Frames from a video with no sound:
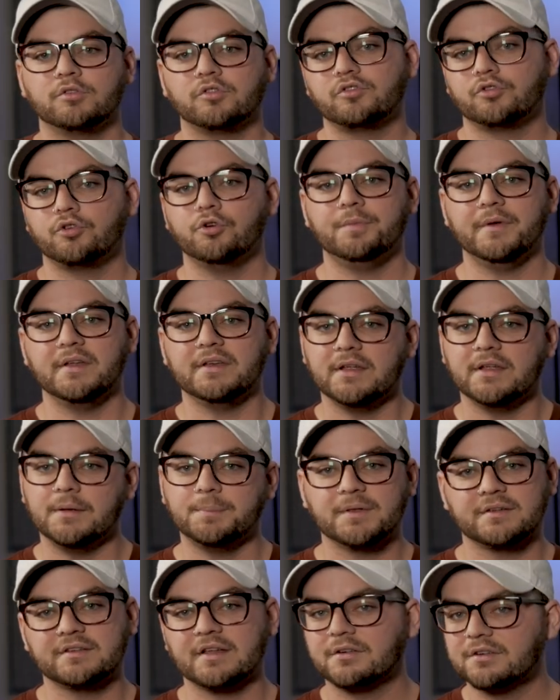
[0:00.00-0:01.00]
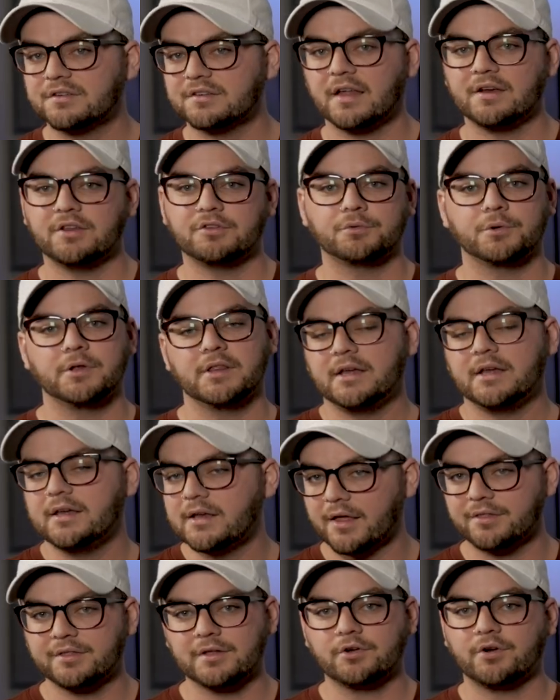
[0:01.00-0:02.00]
So Stupid Deep, the sound design is really
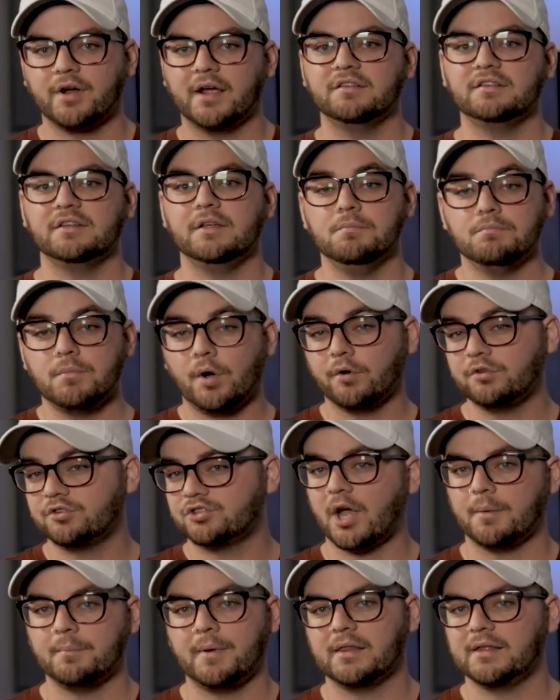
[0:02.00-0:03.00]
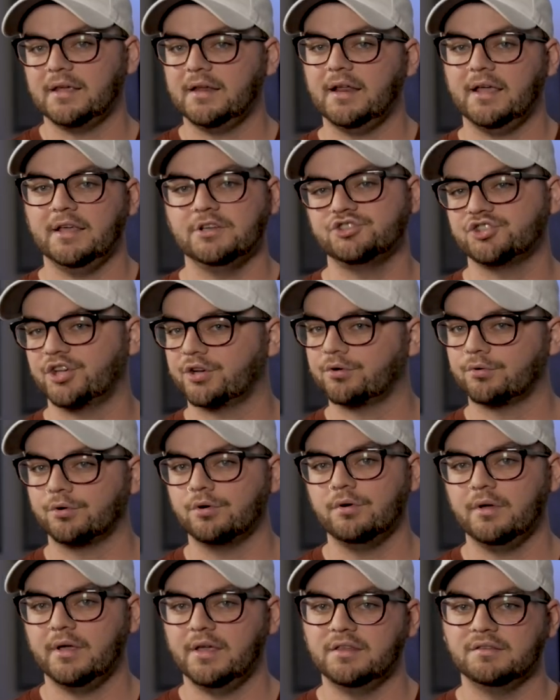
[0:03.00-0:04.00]
nothing crazy. Most Jon Bellion in
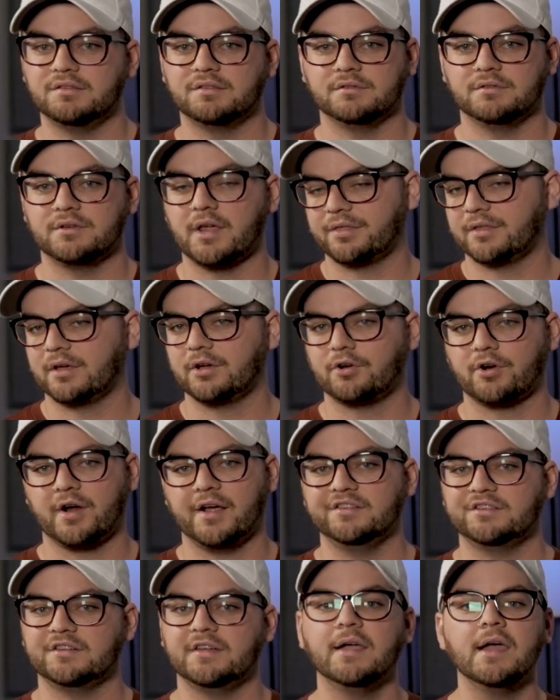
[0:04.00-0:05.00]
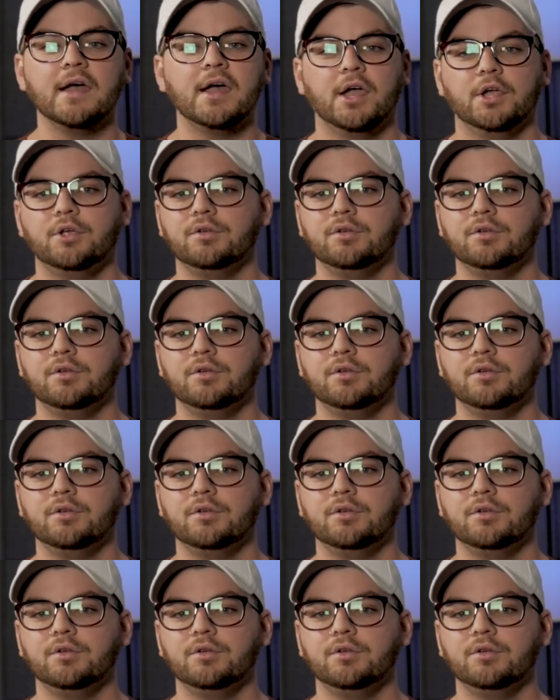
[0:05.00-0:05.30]
general is nothing crazy.